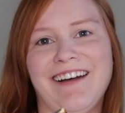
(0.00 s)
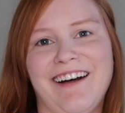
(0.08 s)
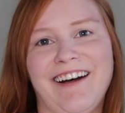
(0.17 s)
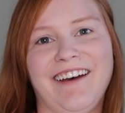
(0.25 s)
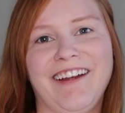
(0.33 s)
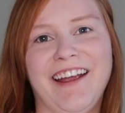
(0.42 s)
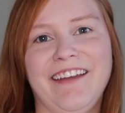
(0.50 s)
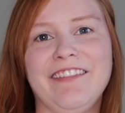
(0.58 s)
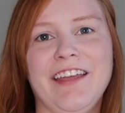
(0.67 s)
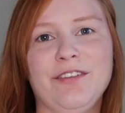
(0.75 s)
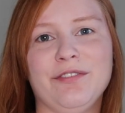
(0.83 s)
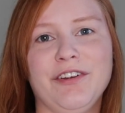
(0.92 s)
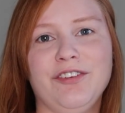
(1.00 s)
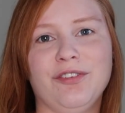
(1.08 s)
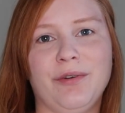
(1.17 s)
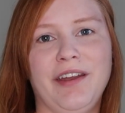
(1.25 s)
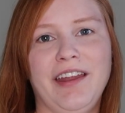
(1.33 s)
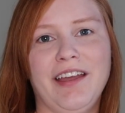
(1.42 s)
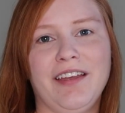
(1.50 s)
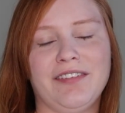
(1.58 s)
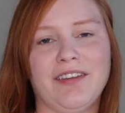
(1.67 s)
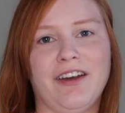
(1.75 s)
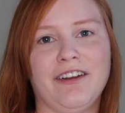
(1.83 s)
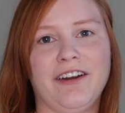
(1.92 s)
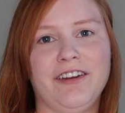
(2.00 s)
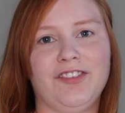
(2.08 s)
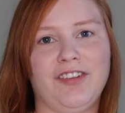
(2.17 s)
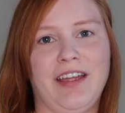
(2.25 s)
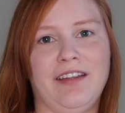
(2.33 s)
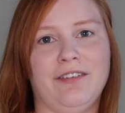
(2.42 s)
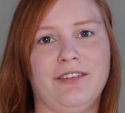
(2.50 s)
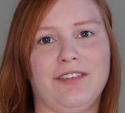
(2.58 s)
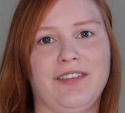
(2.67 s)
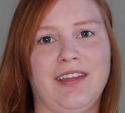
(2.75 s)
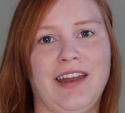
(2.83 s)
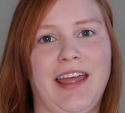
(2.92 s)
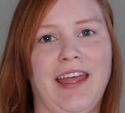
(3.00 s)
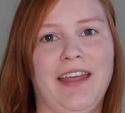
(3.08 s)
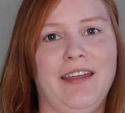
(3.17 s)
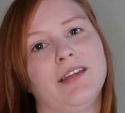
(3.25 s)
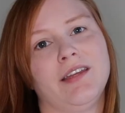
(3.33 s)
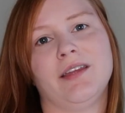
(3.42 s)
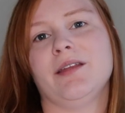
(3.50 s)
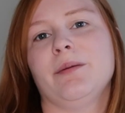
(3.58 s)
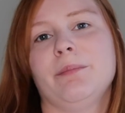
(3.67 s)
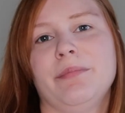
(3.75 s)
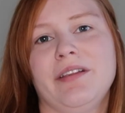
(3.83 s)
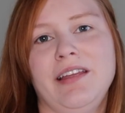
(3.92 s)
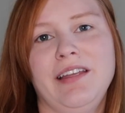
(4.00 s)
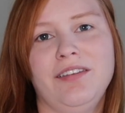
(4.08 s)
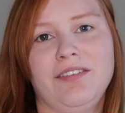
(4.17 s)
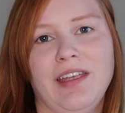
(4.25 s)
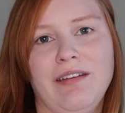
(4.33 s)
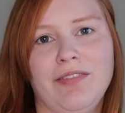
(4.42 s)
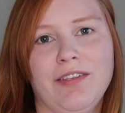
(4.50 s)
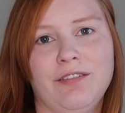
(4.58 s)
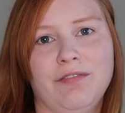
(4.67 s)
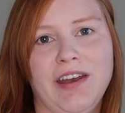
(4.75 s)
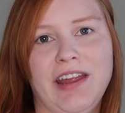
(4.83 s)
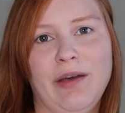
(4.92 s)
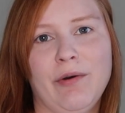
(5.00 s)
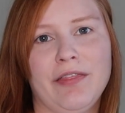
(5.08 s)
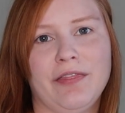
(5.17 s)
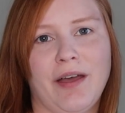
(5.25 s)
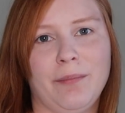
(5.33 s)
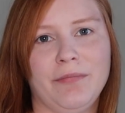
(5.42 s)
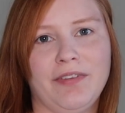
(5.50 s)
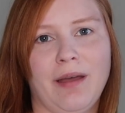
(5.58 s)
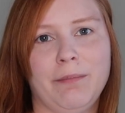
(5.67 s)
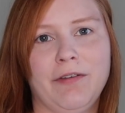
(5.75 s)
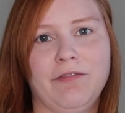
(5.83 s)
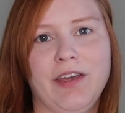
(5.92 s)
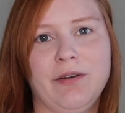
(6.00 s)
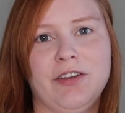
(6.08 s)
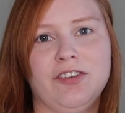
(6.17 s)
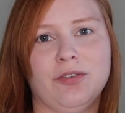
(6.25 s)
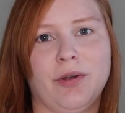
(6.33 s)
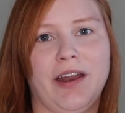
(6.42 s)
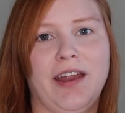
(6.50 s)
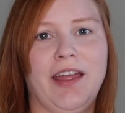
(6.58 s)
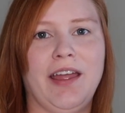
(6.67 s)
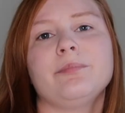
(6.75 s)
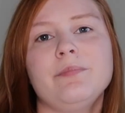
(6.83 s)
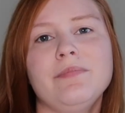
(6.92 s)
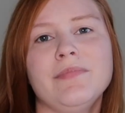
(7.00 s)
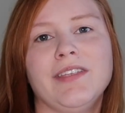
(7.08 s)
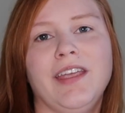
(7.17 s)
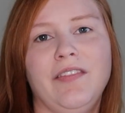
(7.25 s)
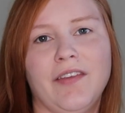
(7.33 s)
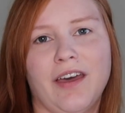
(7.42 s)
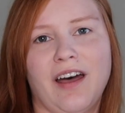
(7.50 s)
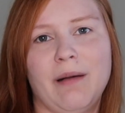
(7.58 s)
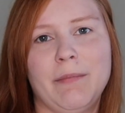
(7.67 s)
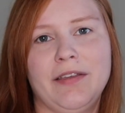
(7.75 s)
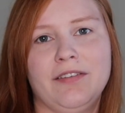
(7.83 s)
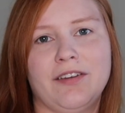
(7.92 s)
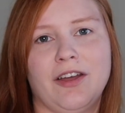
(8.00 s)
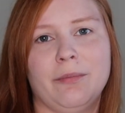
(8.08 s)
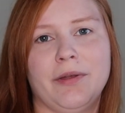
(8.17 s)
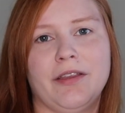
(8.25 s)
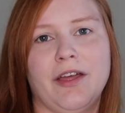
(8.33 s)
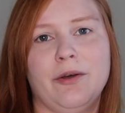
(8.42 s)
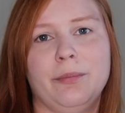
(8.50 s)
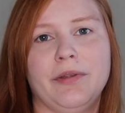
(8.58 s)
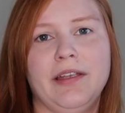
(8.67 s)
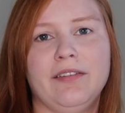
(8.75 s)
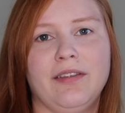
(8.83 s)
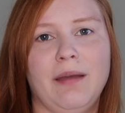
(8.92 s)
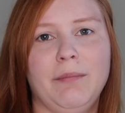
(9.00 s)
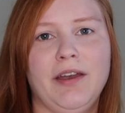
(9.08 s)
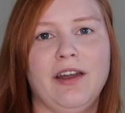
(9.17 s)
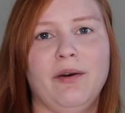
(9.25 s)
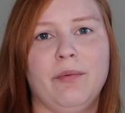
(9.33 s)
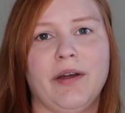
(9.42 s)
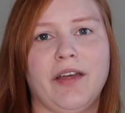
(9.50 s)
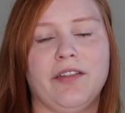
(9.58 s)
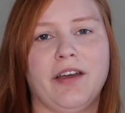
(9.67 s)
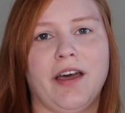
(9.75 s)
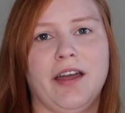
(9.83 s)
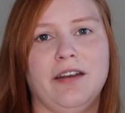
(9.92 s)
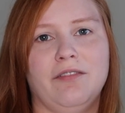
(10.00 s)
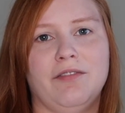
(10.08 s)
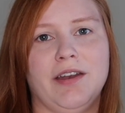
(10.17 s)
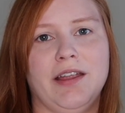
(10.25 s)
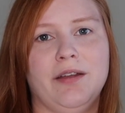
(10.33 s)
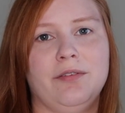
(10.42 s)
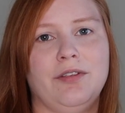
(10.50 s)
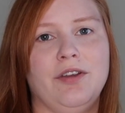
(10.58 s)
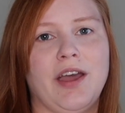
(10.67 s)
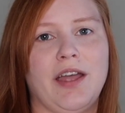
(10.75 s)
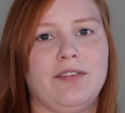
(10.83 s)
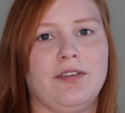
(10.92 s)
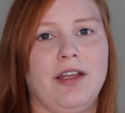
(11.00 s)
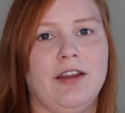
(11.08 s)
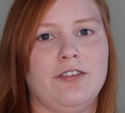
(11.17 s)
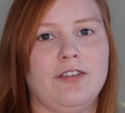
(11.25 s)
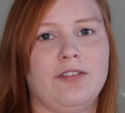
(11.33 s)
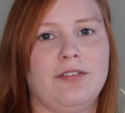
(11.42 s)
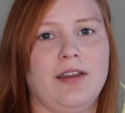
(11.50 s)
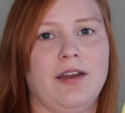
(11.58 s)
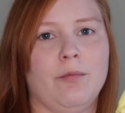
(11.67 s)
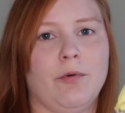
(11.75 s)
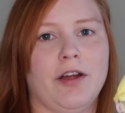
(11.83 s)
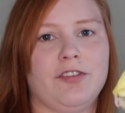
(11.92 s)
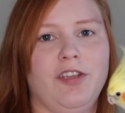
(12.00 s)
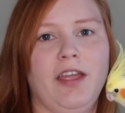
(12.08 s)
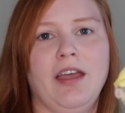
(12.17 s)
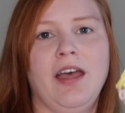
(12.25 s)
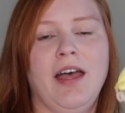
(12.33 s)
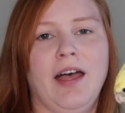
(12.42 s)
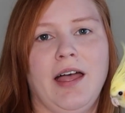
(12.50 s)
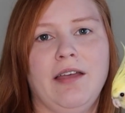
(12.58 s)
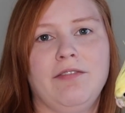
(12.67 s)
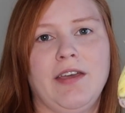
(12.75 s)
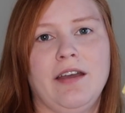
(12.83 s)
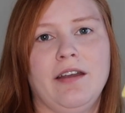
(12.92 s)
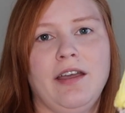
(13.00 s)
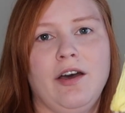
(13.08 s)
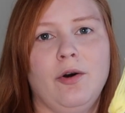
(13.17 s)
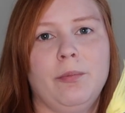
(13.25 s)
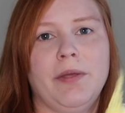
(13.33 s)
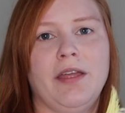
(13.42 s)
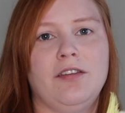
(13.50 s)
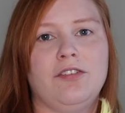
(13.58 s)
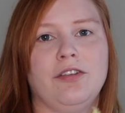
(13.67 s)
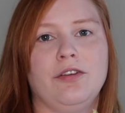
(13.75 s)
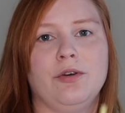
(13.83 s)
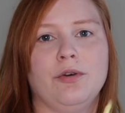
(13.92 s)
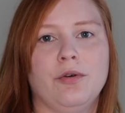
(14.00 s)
Alright, thanks for joining us on our channel today. Please give this video a thumbs up if you enjoyed it. In the comments down below, please let me know what other kind of videos you guys are interested in watching. I'm very open to